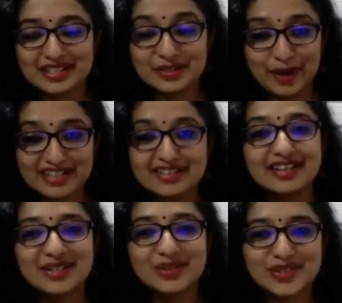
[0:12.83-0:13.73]

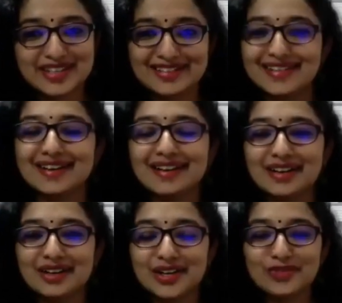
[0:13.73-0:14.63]
especially to Seta,
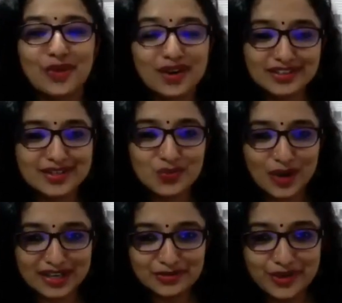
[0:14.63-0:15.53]
for this
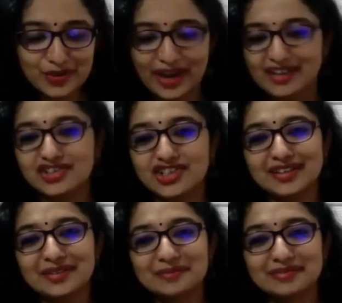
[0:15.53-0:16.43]
wonderful
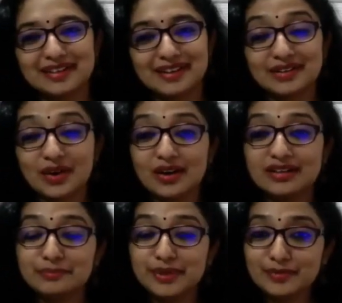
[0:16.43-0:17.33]
venture
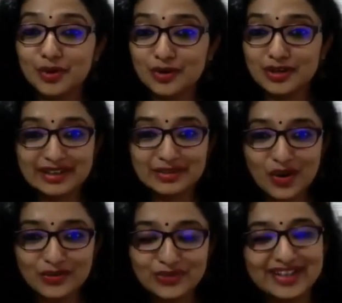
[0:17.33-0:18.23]
called Be Bold and
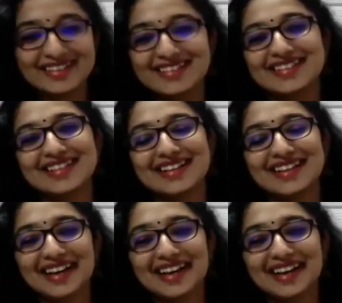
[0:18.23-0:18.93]
Confident.